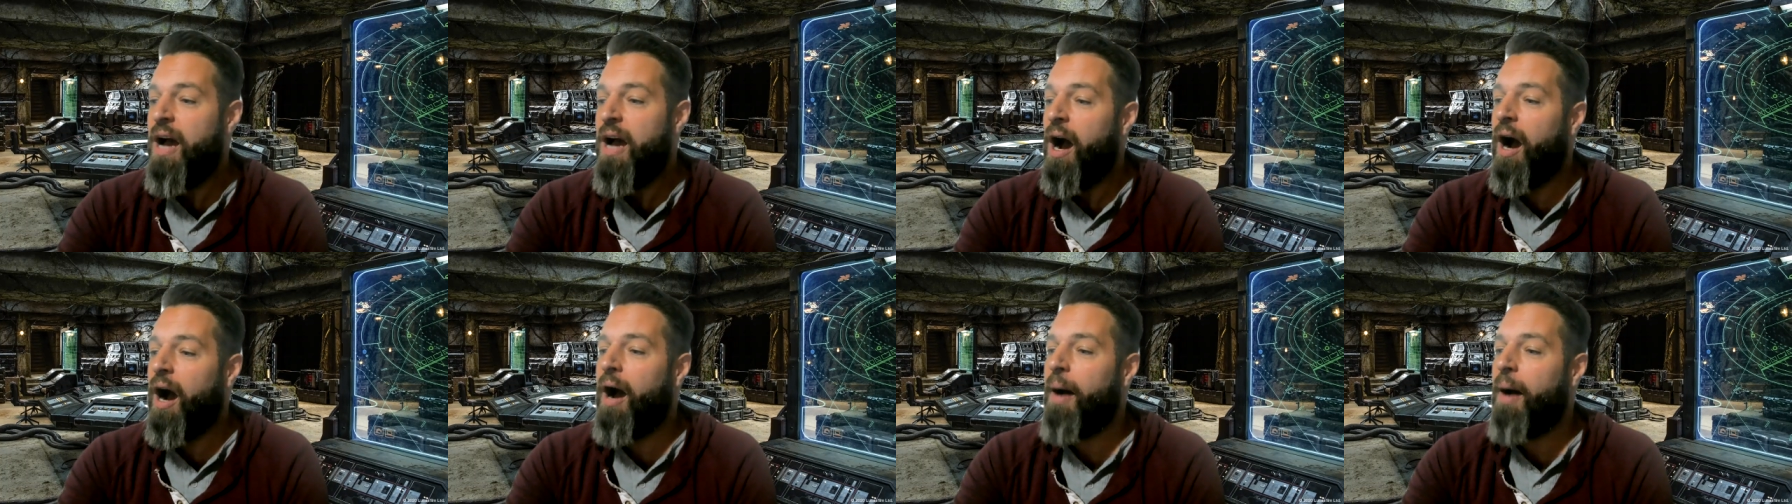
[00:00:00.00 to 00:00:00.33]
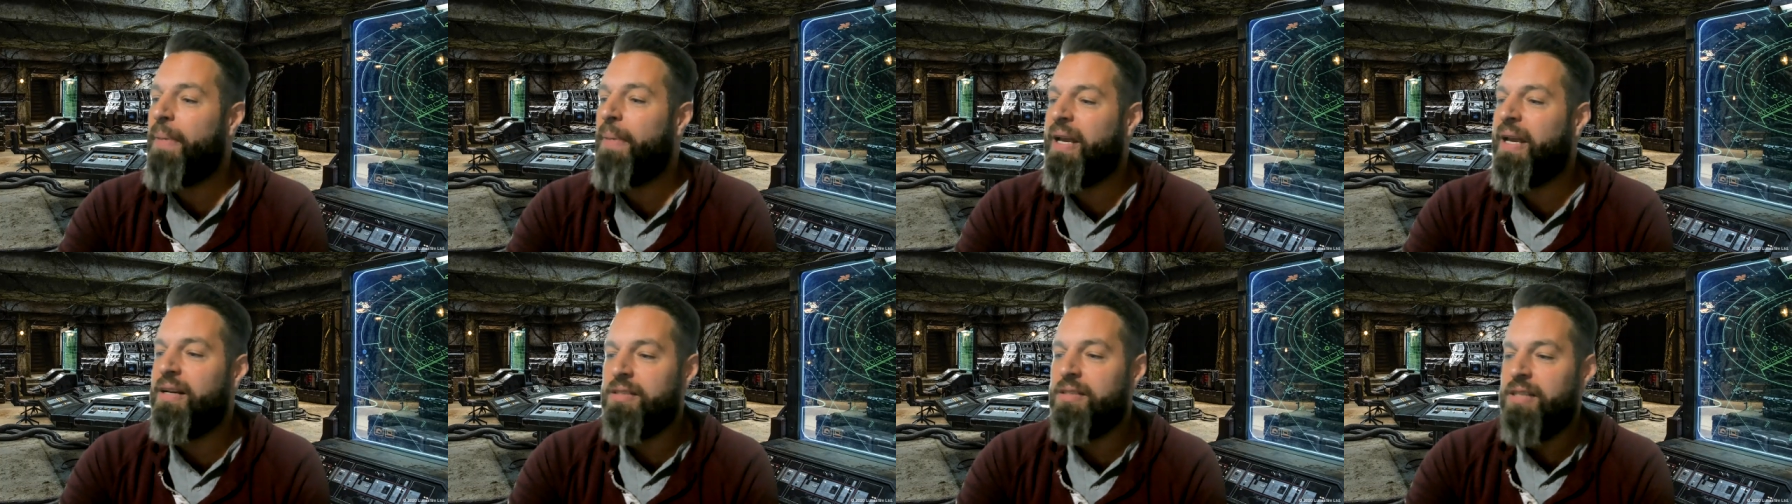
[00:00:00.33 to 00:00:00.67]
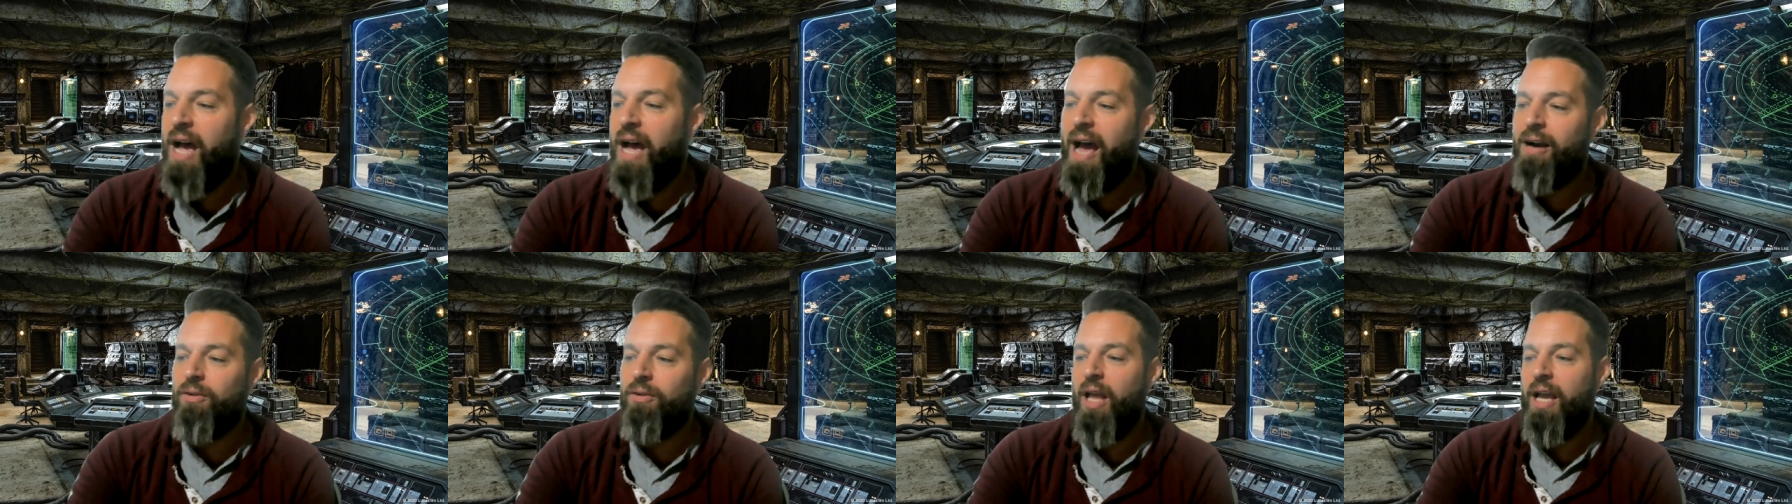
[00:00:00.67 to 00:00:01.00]
uh, because
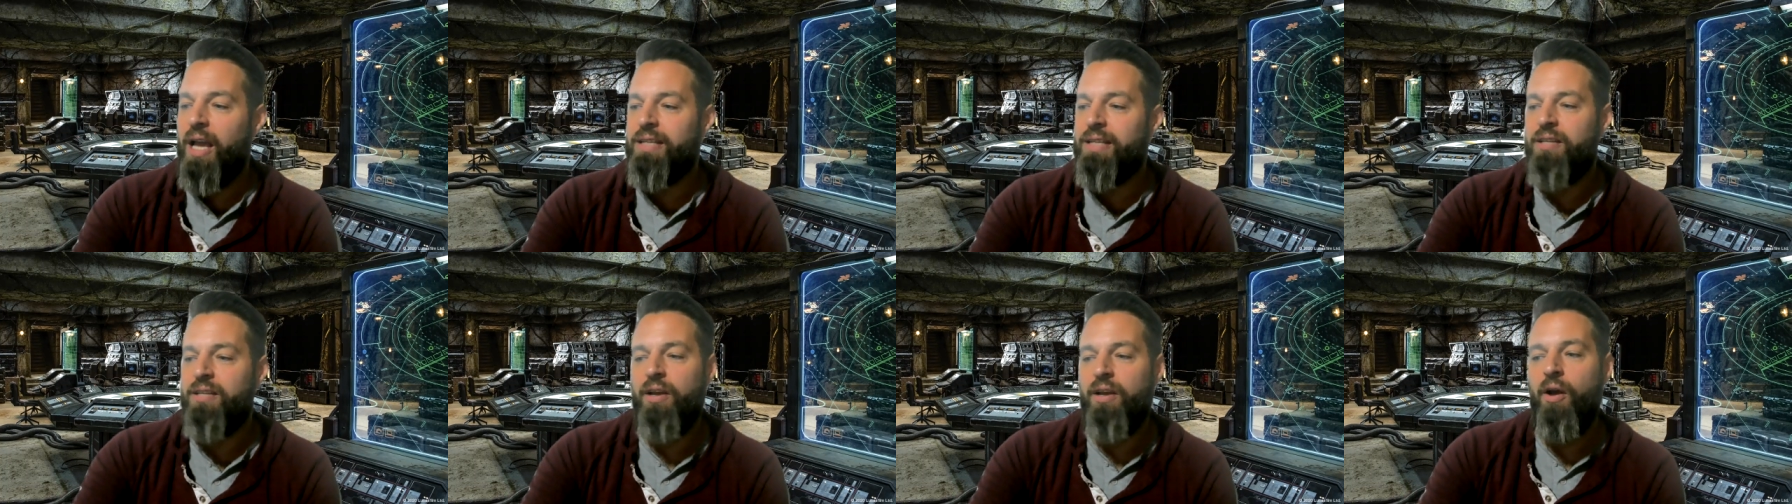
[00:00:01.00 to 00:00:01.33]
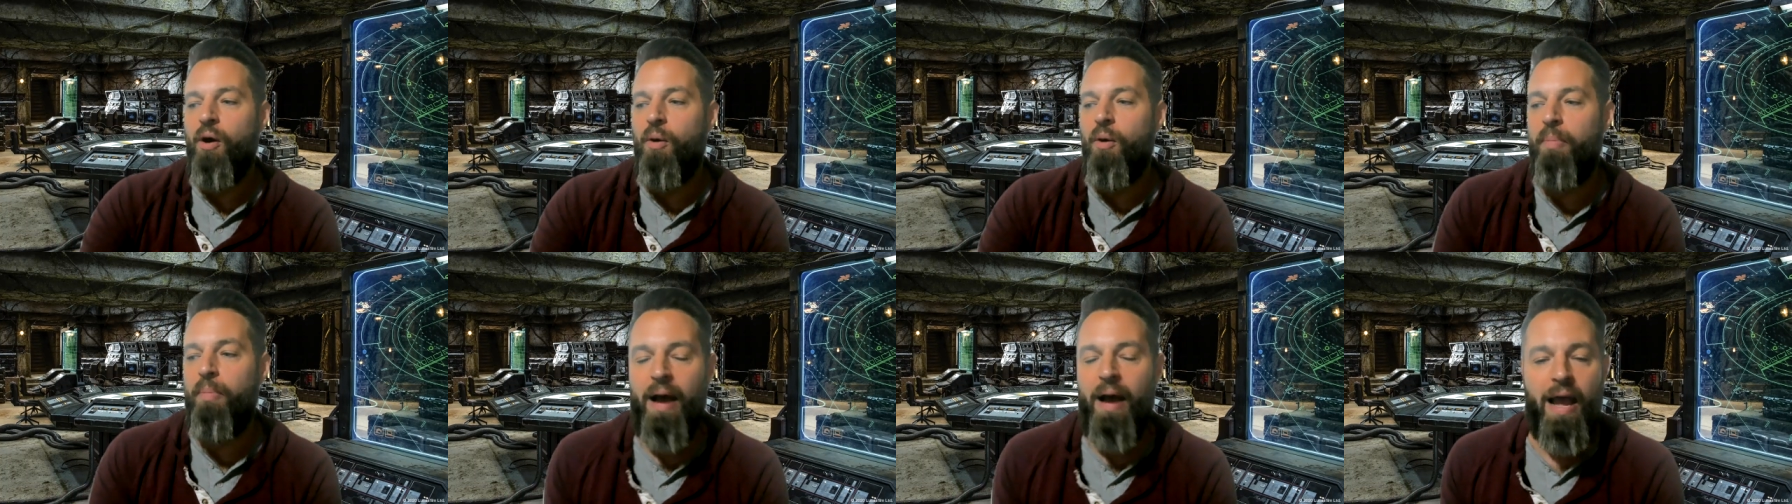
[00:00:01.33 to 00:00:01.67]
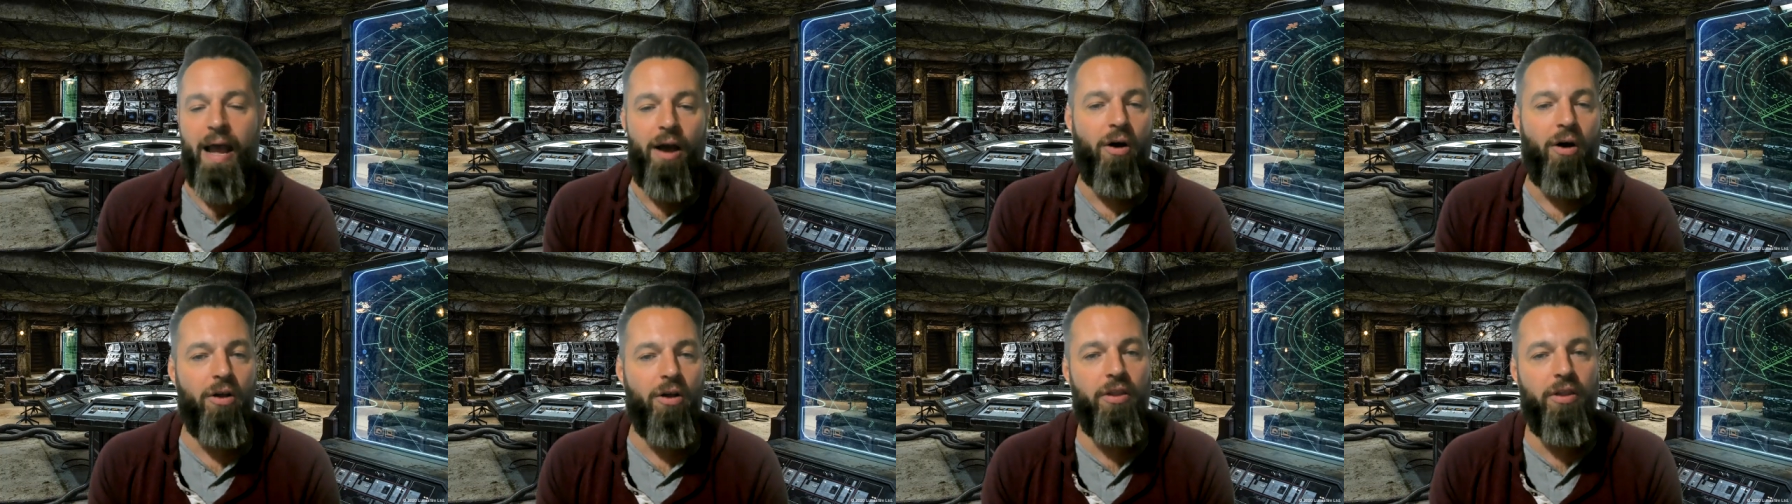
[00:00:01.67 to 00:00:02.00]
I don't like to go by
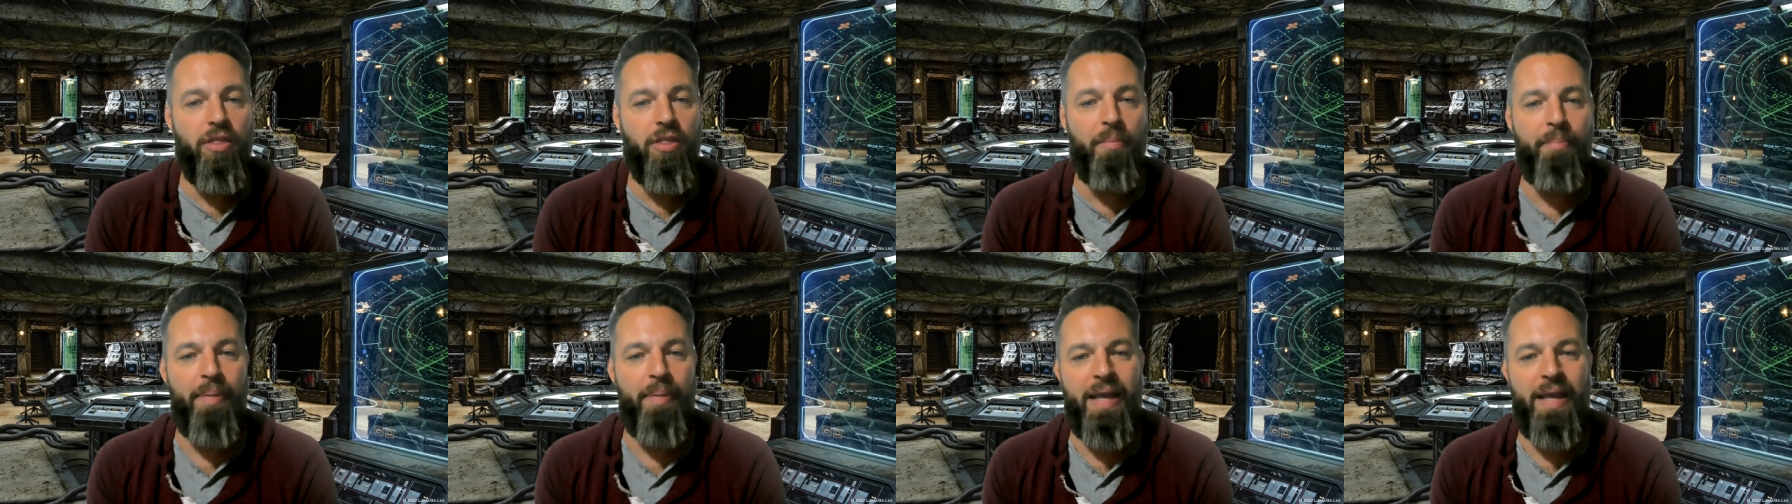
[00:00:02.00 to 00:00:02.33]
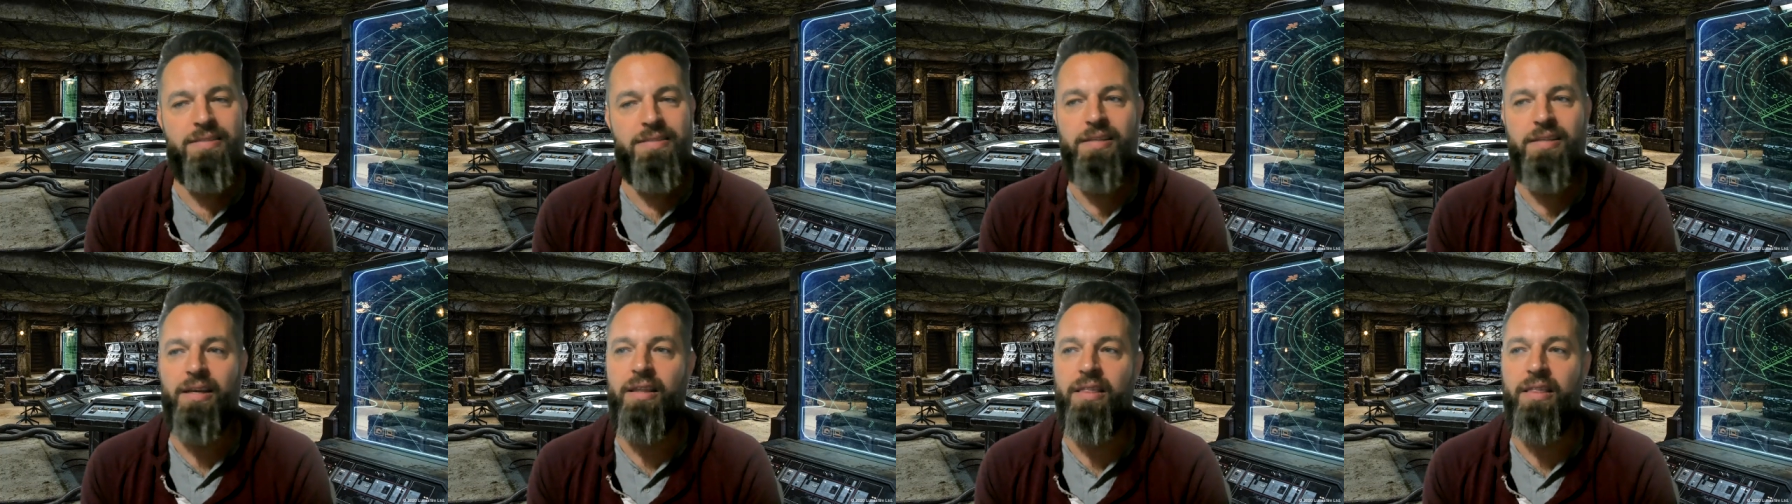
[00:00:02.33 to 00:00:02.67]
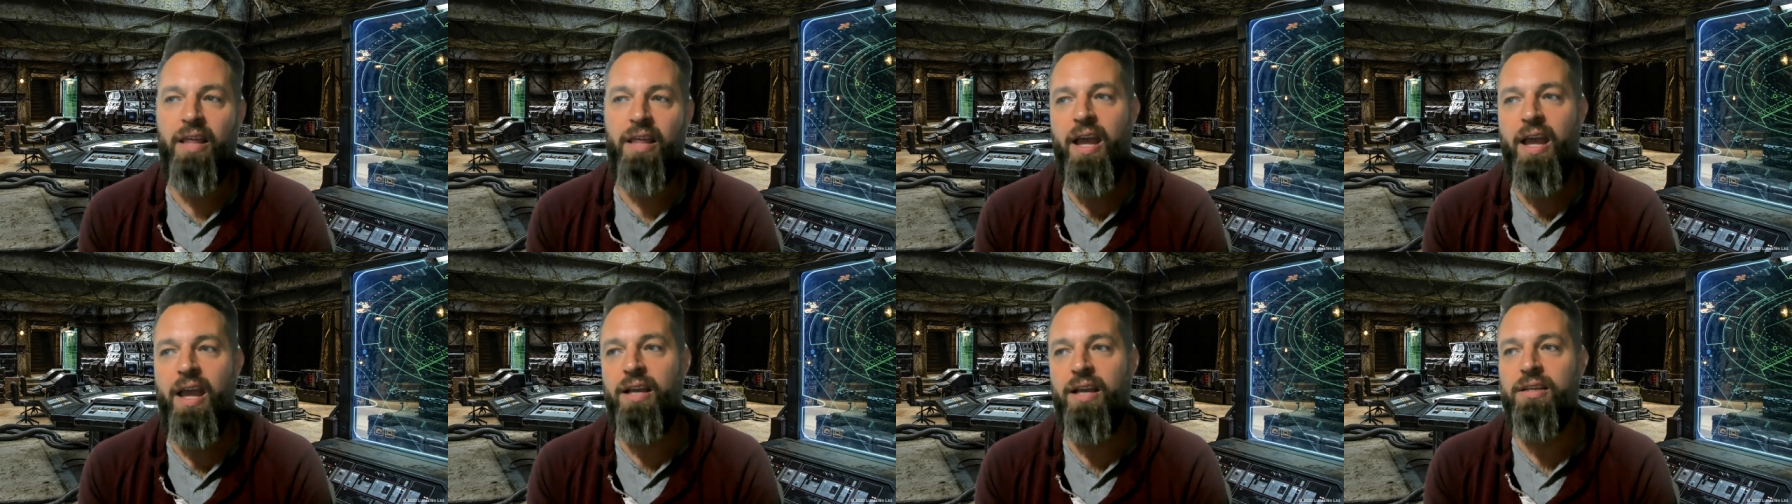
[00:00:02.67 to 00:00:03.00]
all of the basic
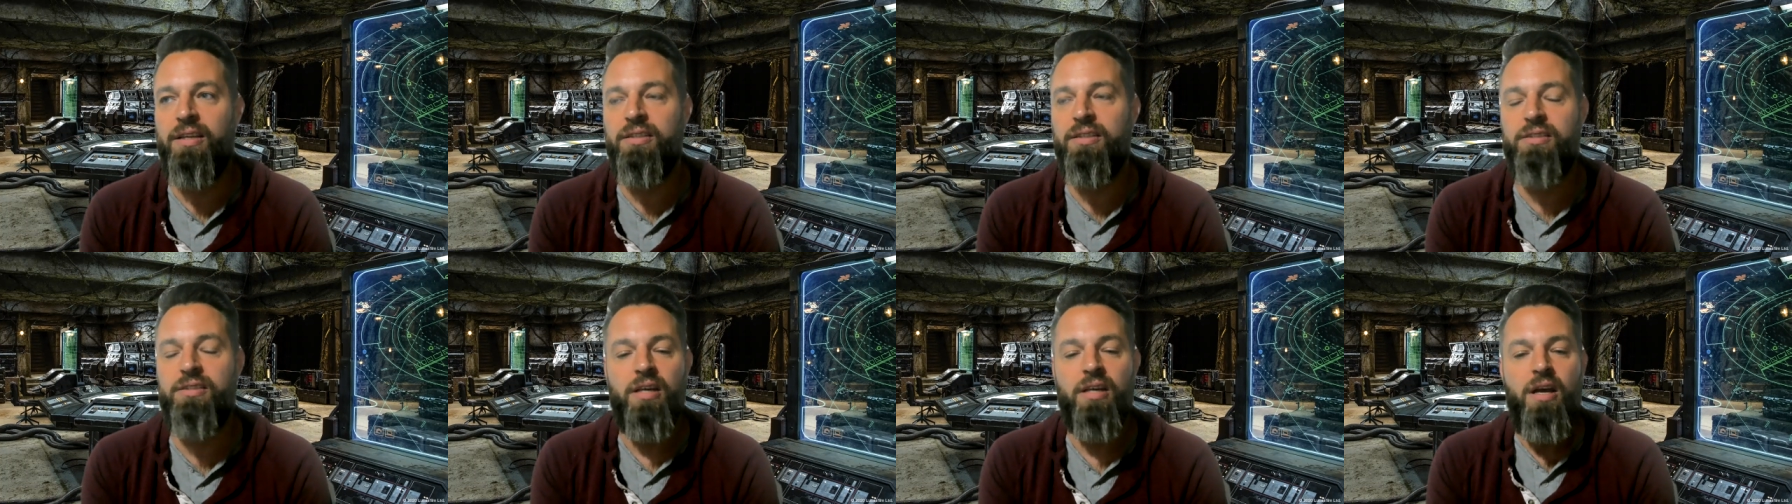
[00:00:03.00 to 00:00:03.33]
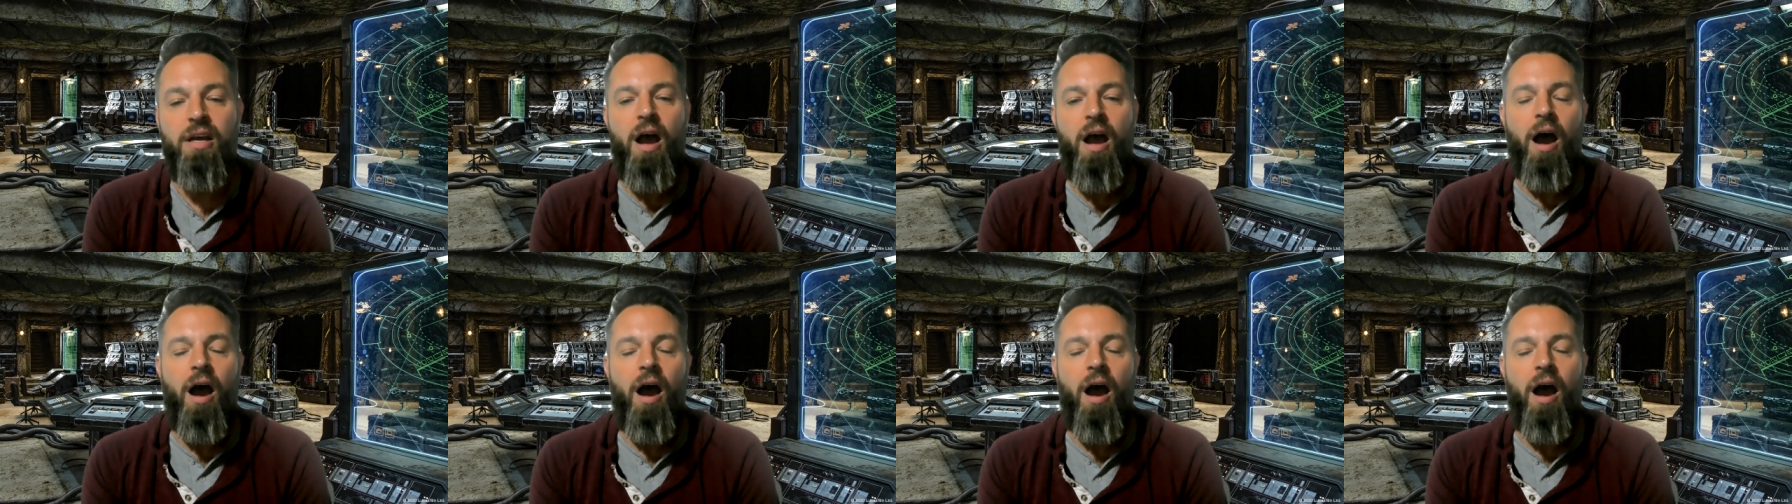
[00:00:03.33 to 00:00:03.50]
things,